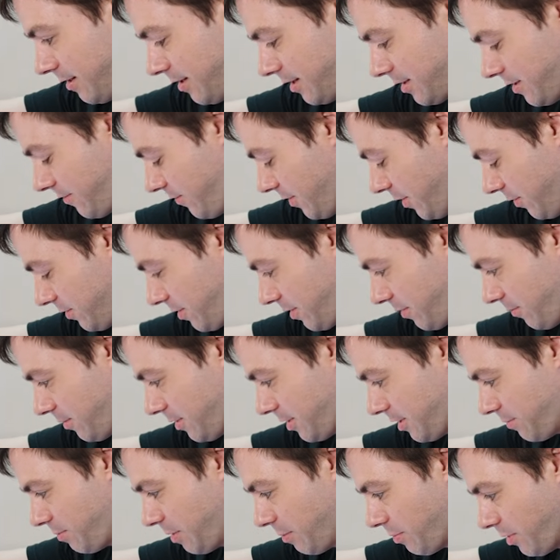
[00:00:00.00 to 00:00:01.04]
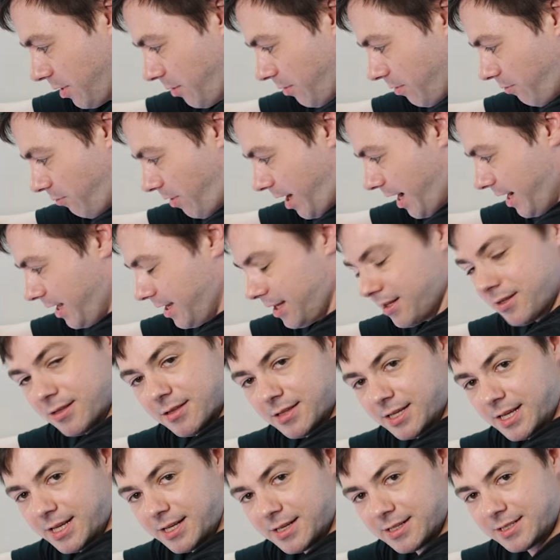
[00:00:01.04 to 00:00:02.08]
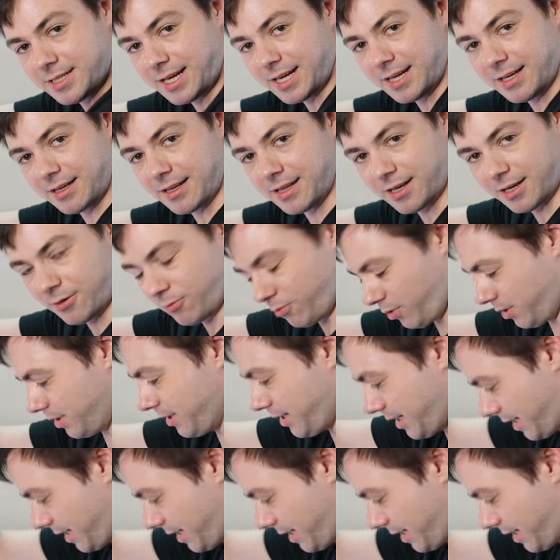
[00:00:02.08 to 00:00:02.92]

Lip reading: this filter would just be blowing right into the intake and it wouldn't